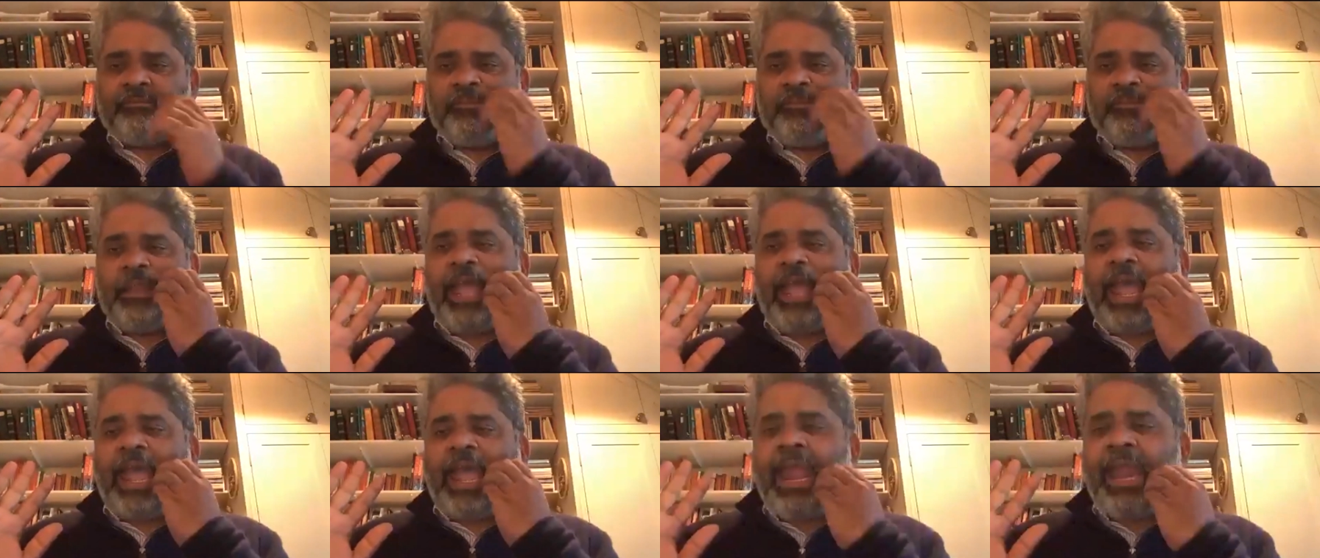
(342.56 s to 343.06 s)

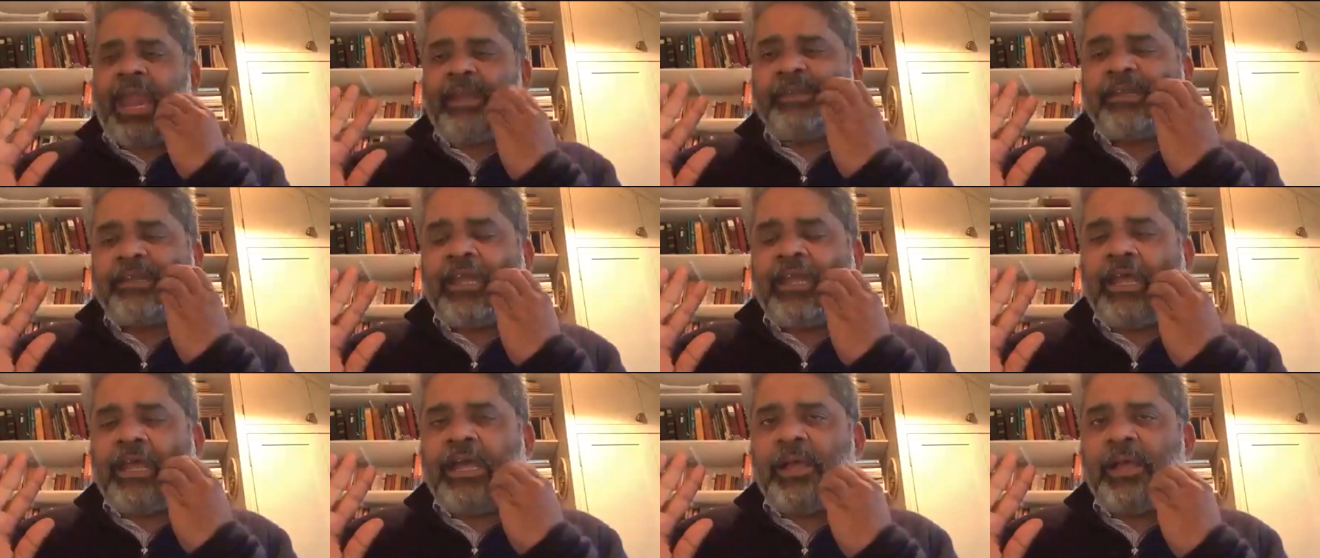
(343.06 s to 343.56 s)
And
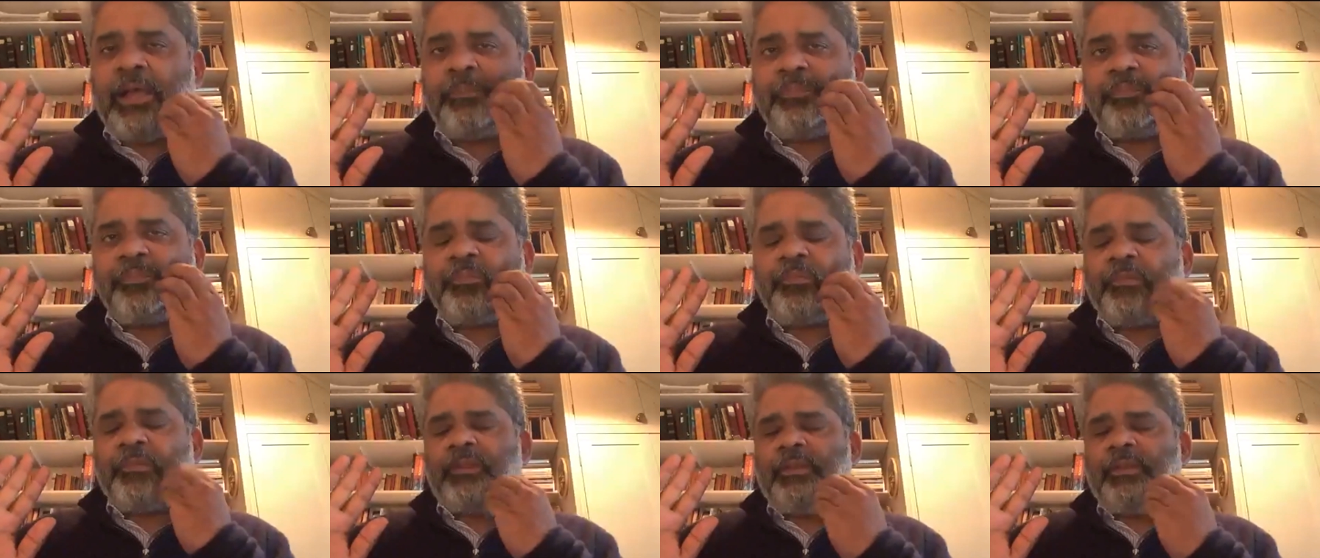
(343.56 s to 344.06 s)
uh,
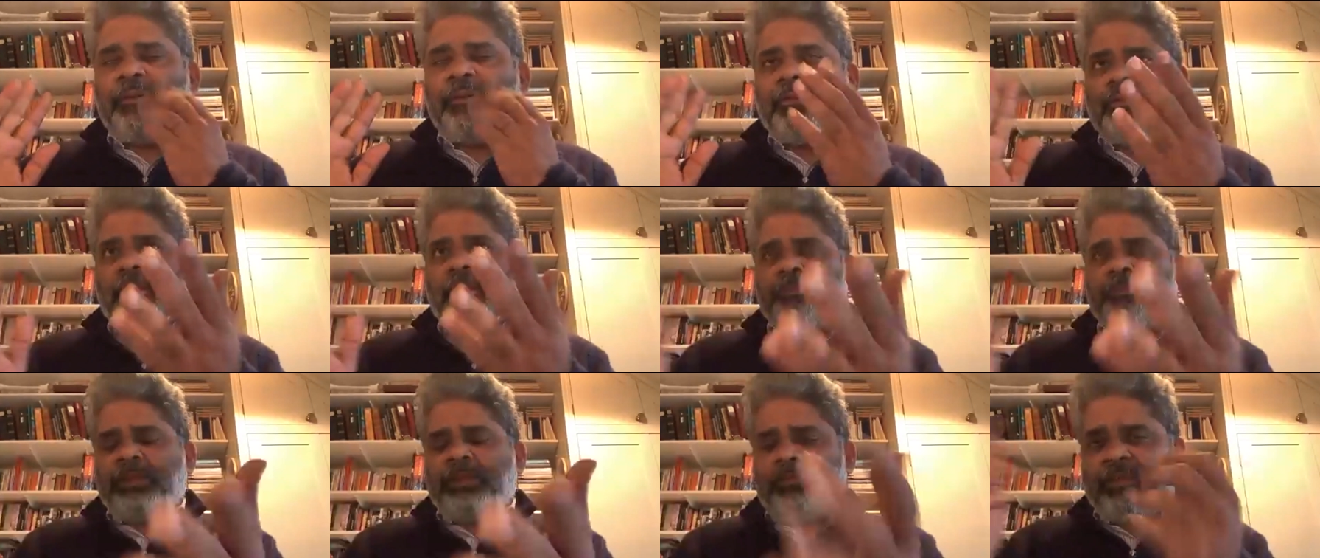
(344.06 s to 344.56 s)
the
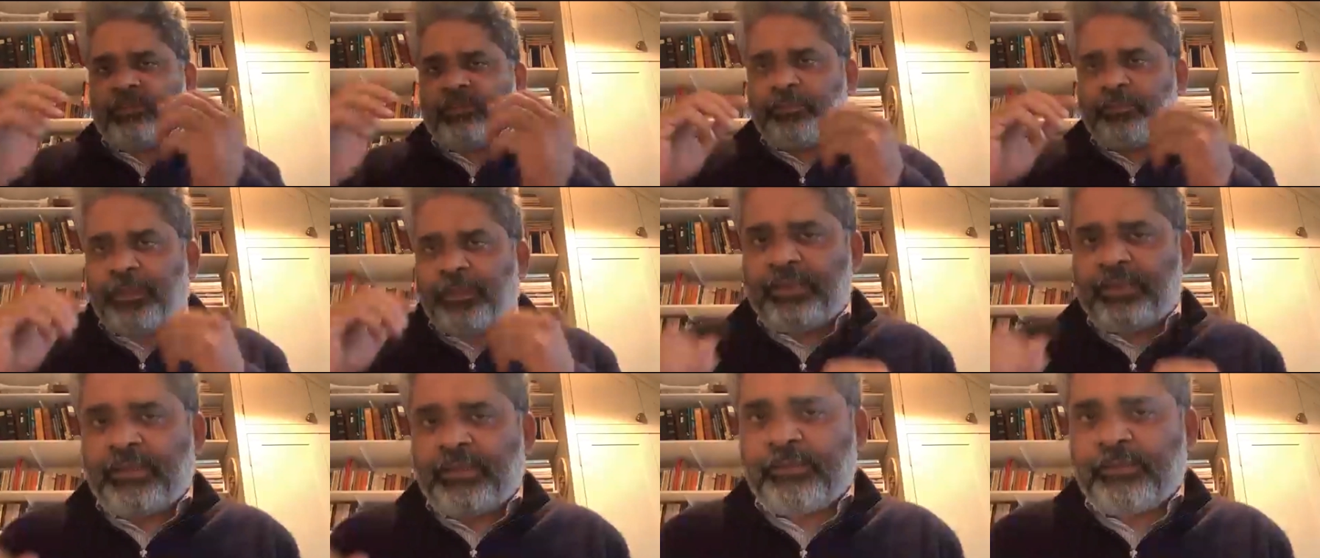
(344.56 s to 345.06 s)
previous
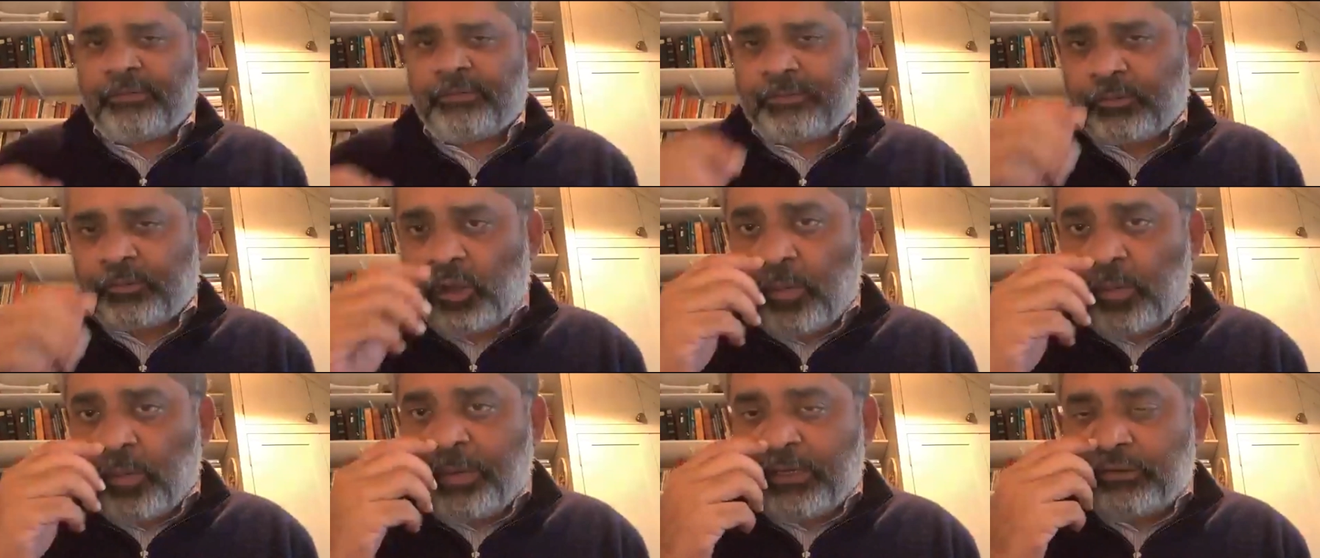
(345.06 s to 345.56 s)
speaker's
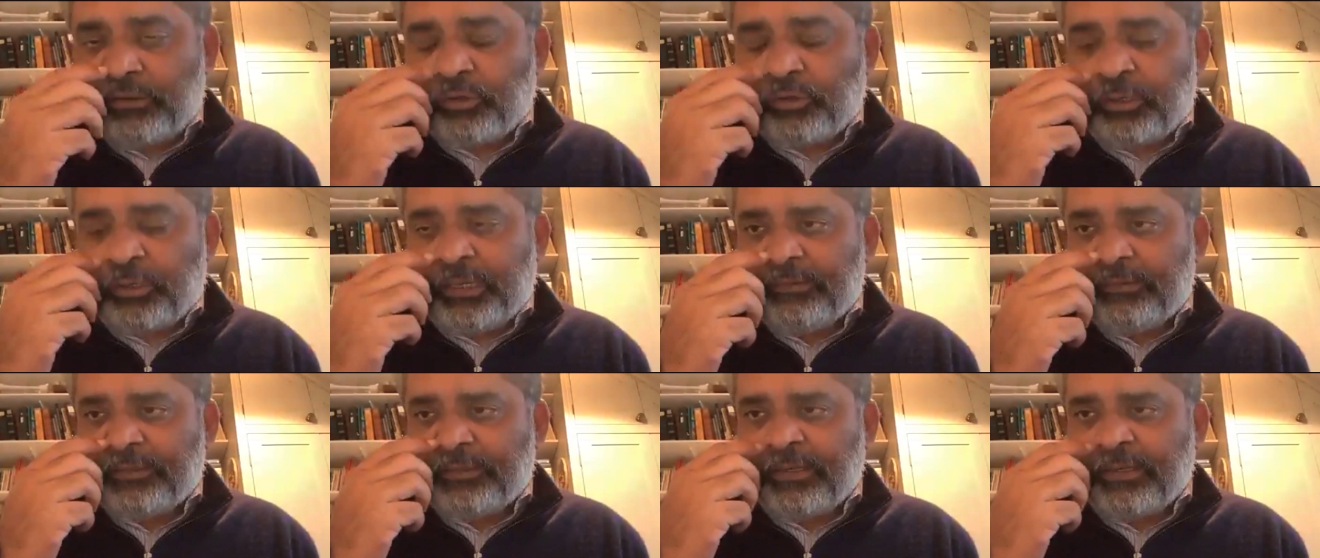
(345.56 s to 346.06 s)
comments on
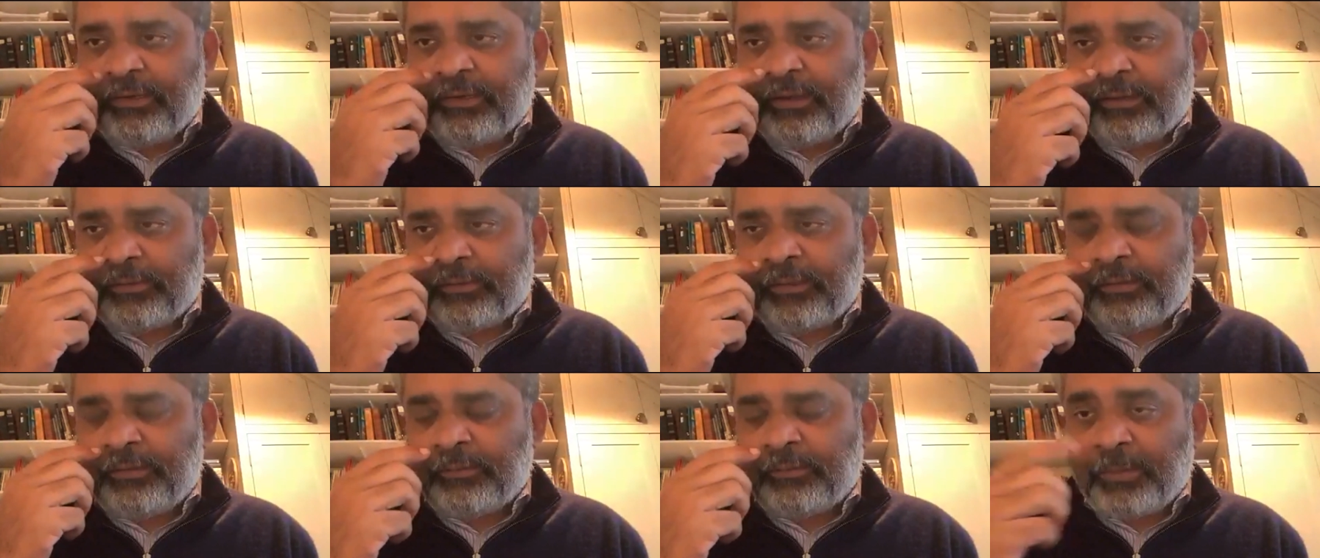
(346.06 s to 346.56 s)
incinerators,